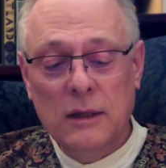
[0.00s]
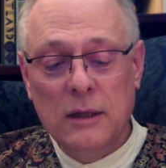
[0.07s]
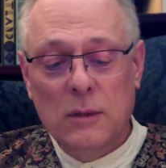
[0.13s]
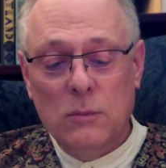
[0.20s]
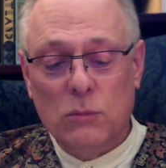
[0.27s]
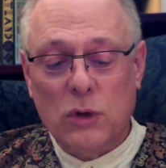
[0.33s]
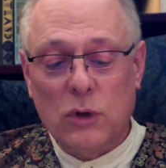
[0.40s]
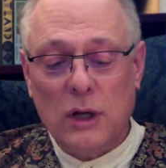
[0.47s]

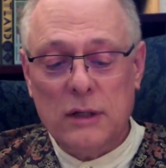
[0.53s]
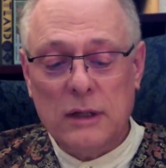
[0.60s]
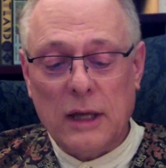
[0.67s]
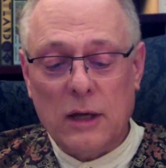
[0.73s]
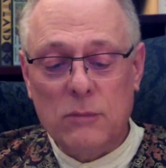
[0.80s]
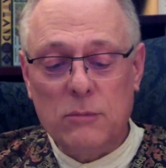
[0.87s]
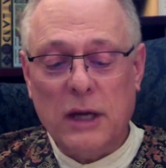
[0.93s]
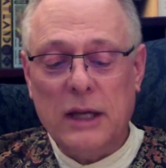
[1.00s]
brought
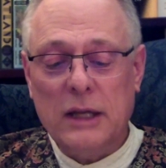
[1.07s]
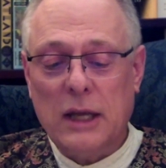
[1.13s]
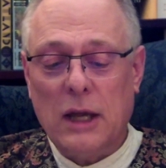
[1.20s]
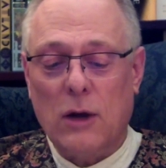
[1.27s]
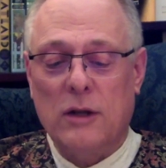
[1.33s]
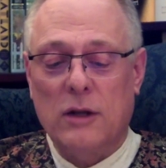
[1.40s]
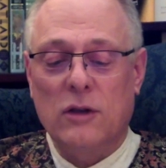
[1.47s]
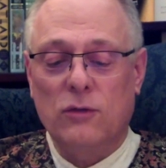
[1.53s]
down by
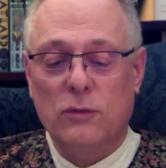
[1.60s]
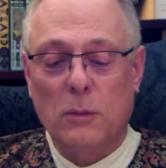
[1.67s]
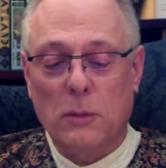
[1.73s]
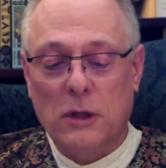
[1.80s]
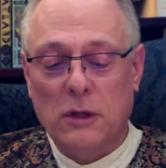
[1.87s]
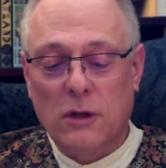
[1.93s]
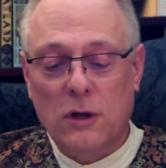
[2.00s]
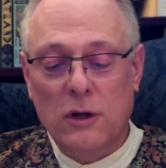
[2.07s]
inheritance from a
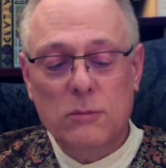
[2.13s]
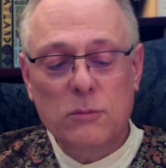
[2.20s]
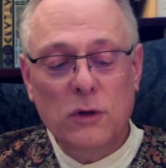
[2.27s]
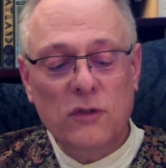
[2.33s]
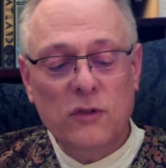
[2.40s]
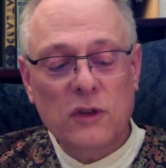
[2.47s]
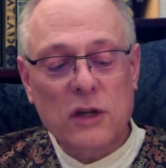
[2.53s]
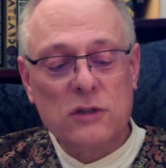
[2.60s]
long
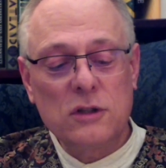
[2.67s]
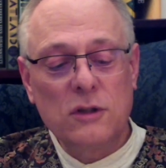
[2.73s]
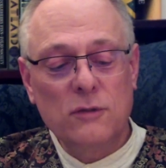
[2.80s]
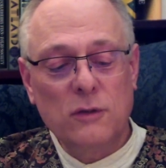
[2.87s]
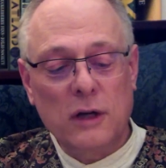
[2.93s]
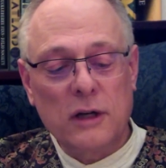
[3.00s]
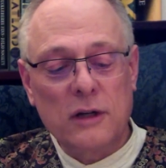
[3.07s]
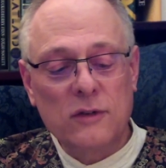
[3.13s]
procession of
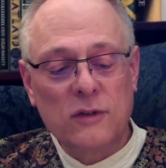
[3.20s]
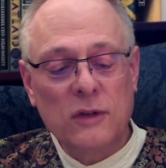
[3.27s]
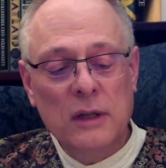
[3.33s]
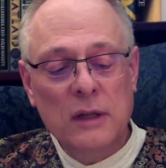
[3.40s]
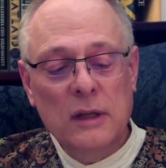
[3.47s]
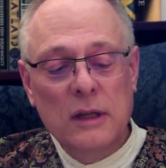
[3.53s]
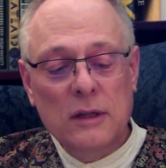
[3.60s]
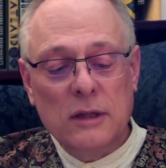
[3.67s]
hearts
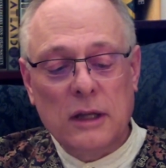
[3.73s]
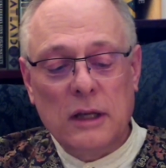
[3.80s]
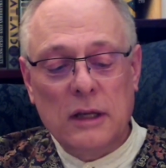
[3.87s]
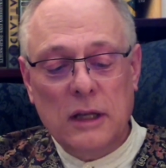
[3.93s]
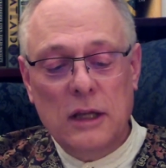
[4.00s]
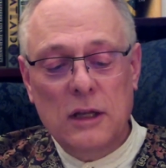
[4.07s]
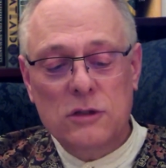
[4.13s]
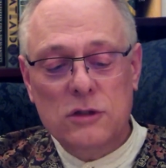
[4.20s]
that had
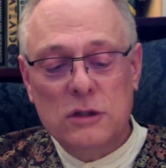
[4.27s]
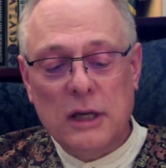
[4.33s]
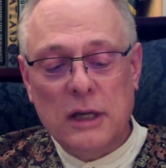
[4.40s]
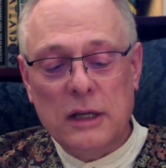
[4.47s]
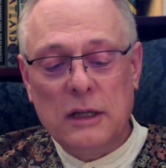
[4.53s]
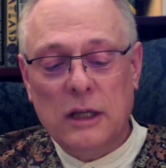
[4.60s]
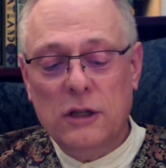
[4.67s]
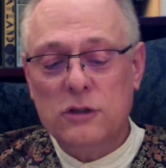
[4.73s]
each
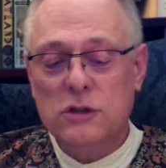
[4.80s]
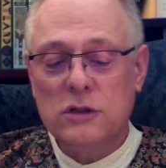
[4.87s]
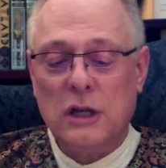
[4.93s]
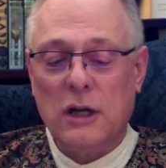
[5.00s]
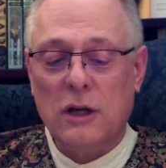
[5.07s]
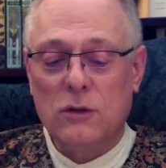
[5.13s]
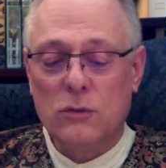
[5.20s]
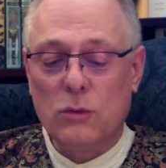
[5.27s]
done its
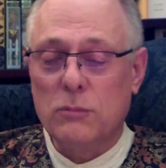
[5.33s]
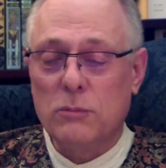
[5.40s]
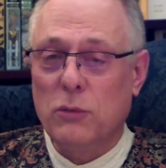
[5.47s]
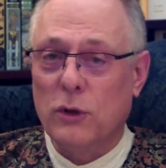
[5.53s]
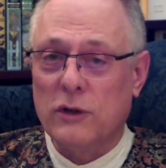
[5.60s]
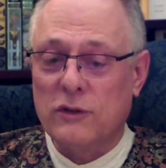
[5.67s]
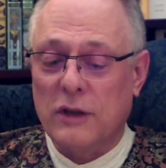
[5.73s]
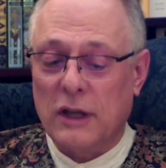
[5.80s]
share toward
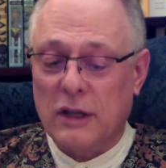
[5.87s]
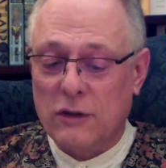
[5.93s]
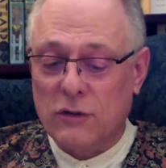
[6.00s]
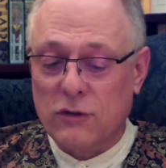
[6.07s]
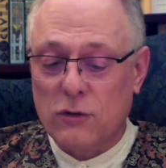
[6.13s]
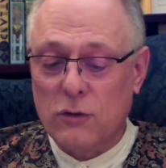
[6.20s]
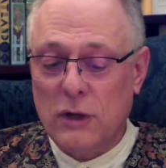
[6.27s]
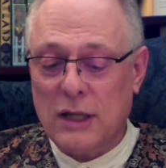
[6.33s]
poisoning the
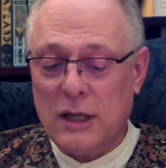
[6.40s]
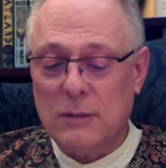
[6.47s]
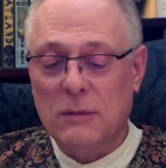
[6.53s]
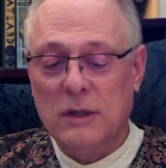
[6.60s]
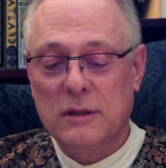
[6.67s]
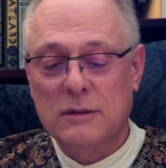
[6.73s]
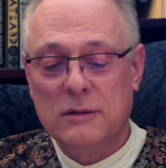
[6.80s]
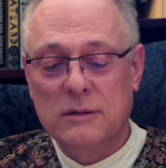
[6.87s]
stream.
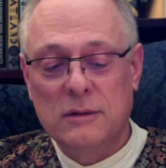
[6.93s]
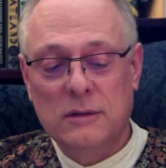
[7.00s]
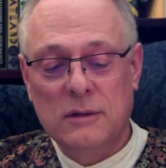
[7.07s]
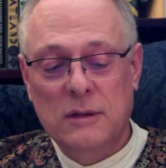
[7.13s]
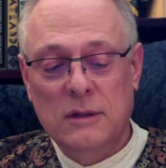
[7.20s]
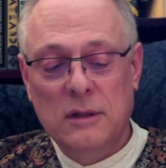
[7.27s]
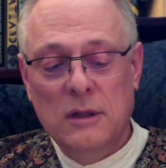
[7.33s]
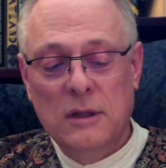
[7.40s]

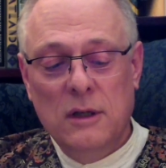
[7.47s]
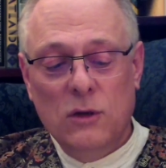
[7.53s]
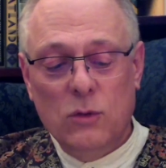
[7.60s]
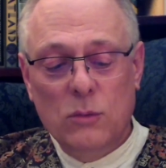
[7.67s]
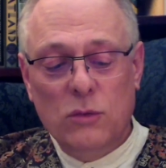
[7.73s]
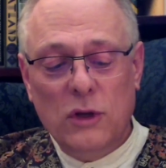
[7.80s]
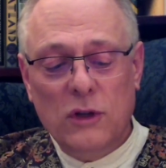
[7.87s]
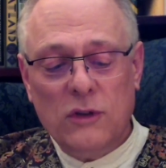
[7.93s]
To
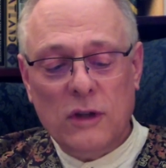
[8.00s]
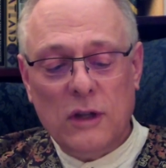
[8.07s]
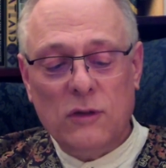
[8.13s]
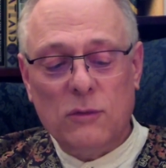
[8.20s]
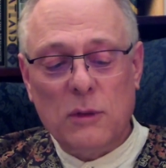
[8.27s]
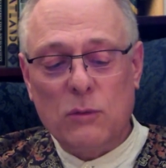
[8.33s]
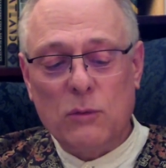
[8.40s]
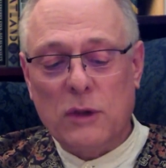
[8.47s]
imprison these
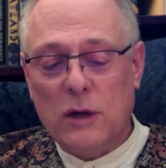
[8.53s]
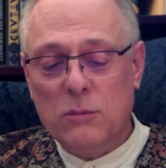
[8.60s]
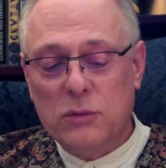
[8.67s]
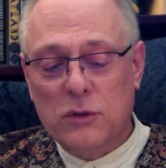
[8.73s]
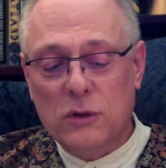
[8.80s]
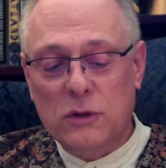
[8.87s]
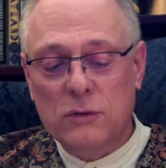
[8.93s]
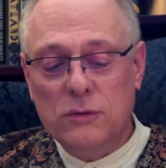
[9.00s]
men without
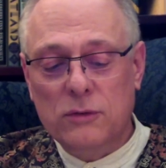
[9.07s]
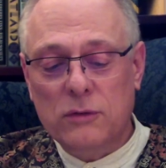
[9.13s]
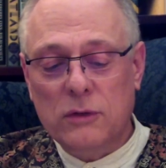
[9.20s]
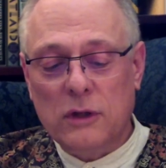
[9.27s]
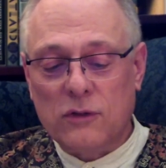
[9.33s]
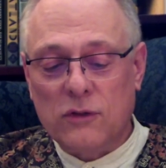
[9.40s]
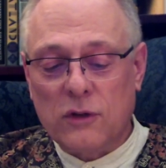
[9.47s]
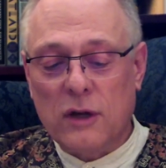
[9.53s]
proof
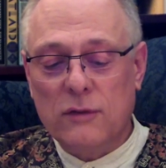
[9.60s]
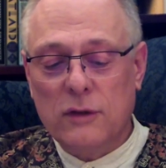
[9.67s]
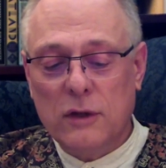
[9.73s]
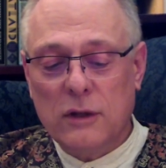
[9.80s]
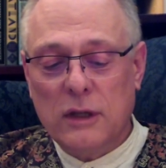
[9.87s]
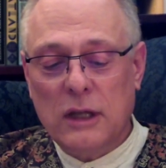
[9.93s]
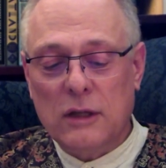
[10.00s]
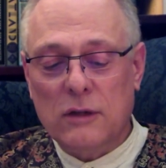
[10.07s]
and starve their
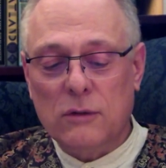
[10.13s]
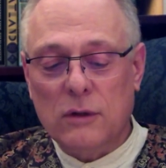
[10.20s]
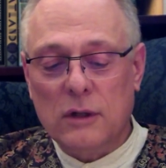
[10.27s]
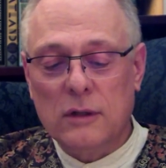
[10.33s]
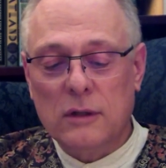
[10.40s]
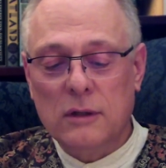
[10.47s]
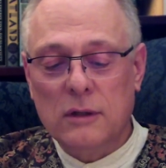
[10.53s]
kindred